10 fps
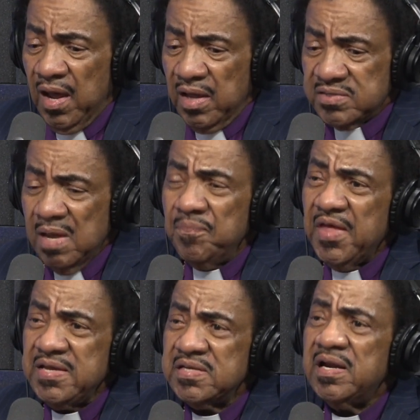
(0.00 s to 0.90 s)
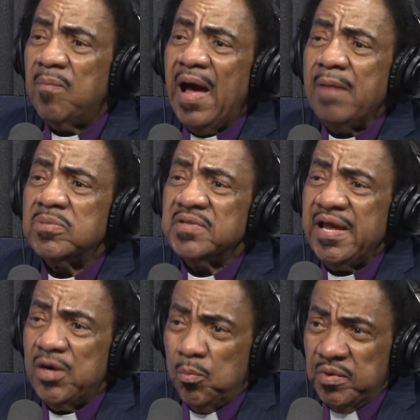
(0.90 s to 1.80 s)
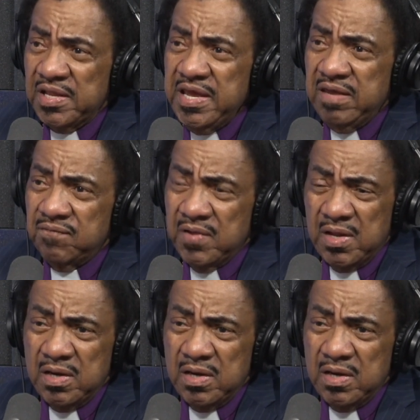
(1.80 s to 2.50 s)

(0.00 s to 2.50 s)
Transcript: some things in the Bible they don't believe.